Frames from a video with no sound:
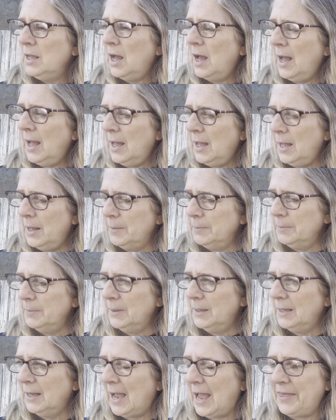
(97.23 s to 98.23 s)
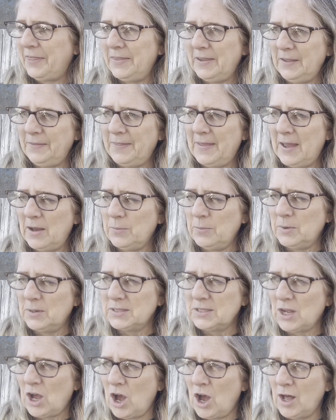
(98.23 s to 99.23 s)
I think that
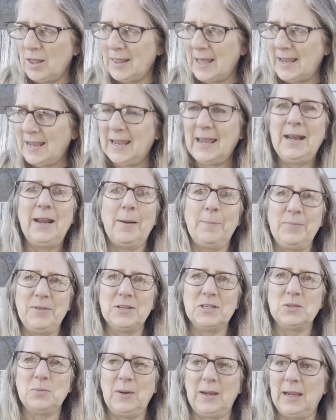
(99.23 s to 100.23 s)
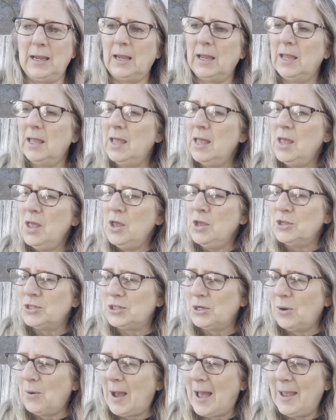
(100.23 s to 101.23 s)
was all I hit up this week.
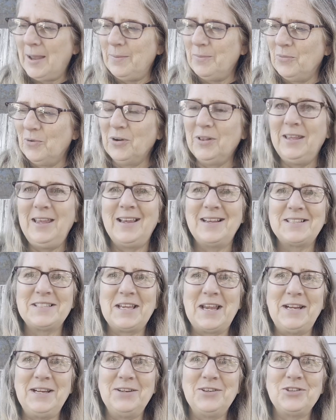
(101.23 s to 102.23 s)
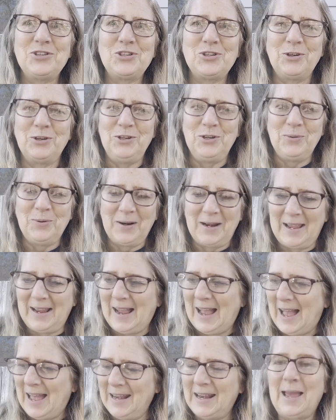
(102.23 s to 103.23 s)
So I'm really excited to show you what I
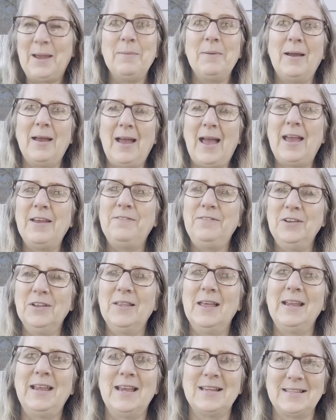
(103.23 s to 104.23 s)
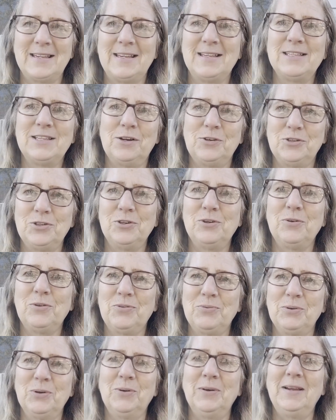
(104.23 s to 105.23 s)
got. I feel like as I start to go
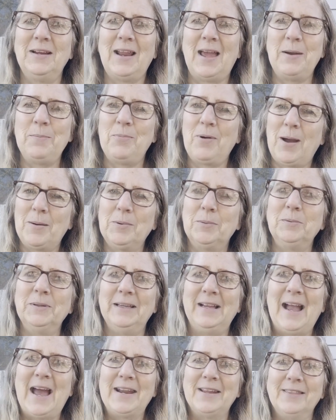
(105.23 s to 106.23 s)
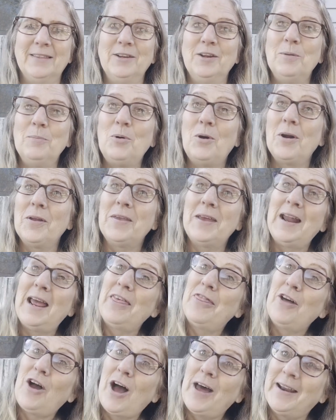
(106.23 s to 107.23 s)
through it, I probably got a little more than I
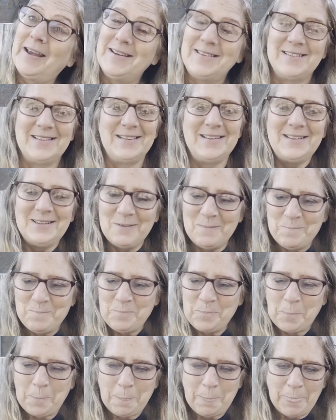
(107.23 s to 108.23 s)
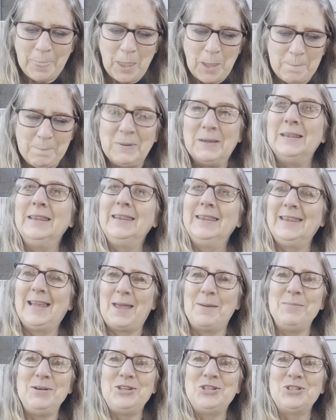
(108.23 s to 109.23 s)
thought I did, but
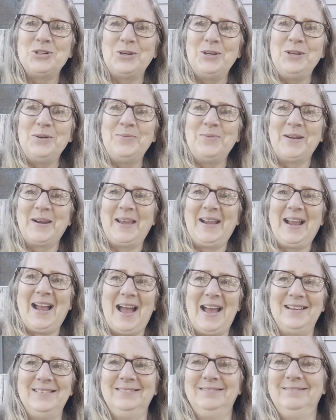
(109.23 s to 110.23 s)
let me show you what I got.